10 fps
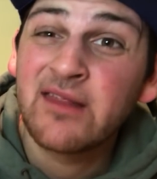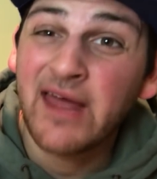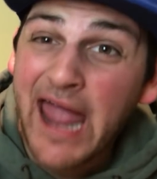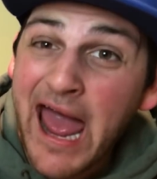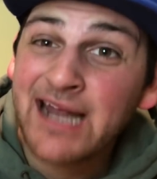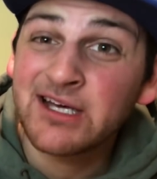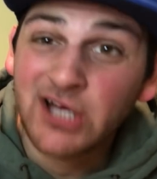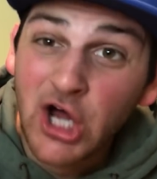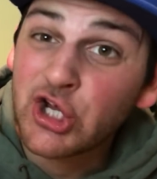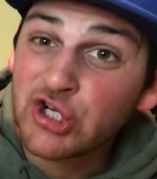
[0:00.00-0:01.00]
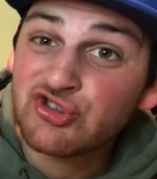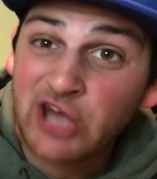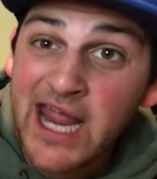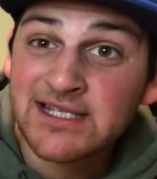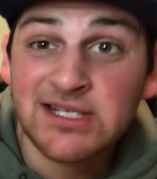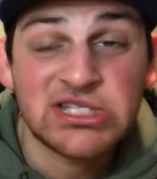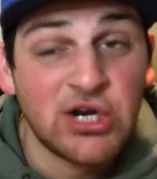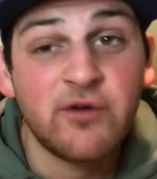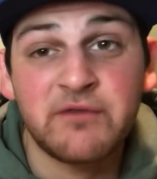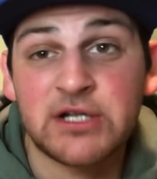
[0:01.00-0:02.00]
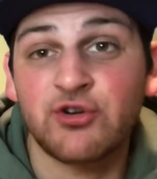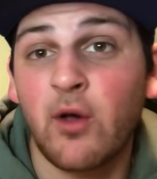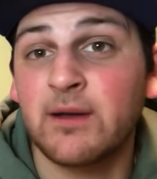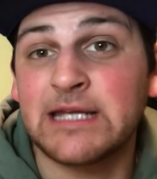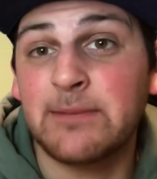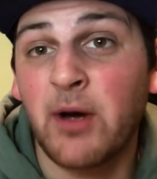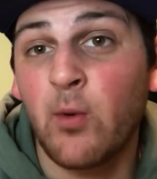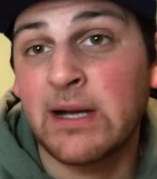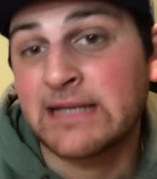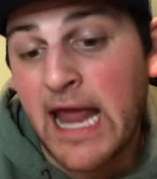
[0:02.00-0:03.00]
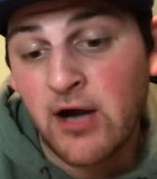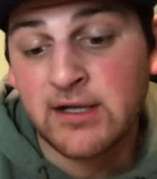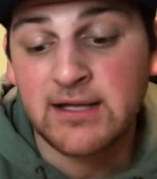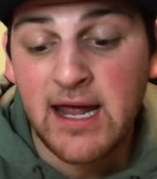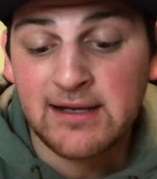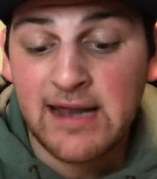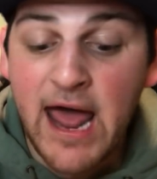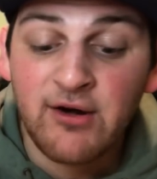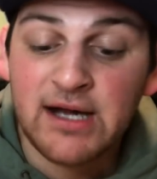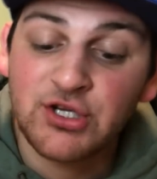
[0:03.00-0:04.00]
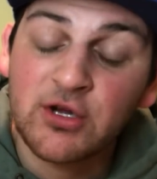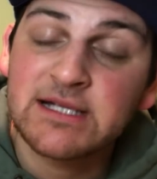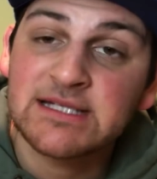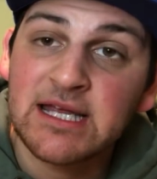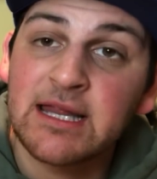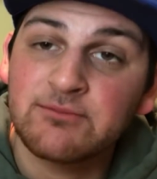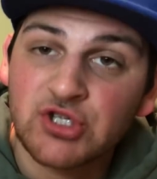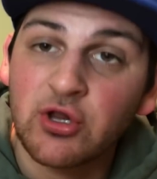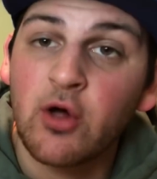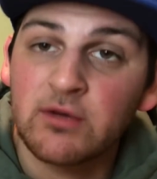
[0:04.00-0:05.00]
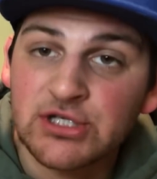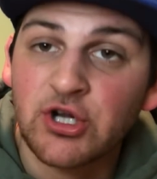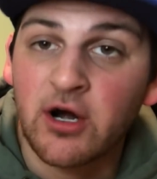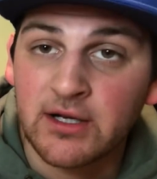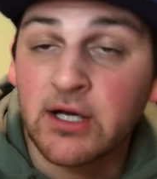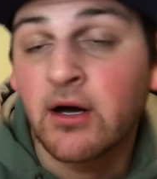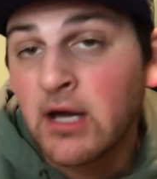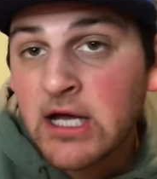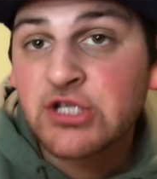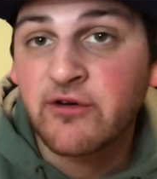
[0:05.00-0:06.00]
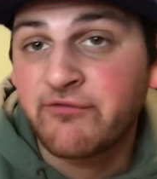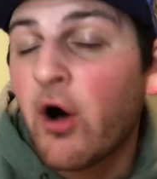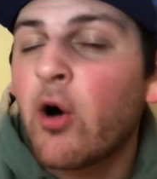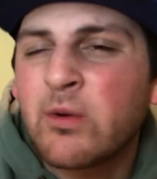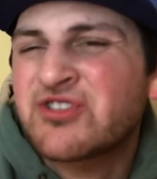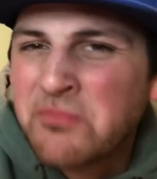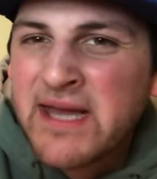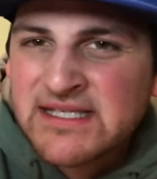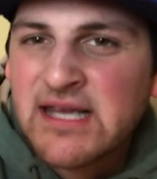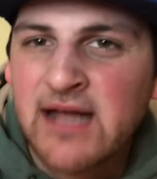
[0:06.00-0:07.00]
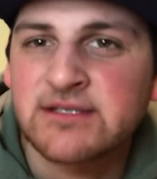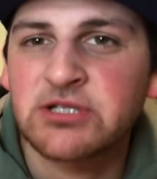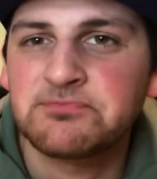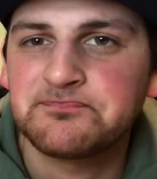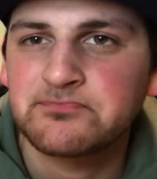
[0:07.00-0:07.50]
They had a good chance until Victor Oladipo went down. And now you can see them slowly starting to fall, which makes sense.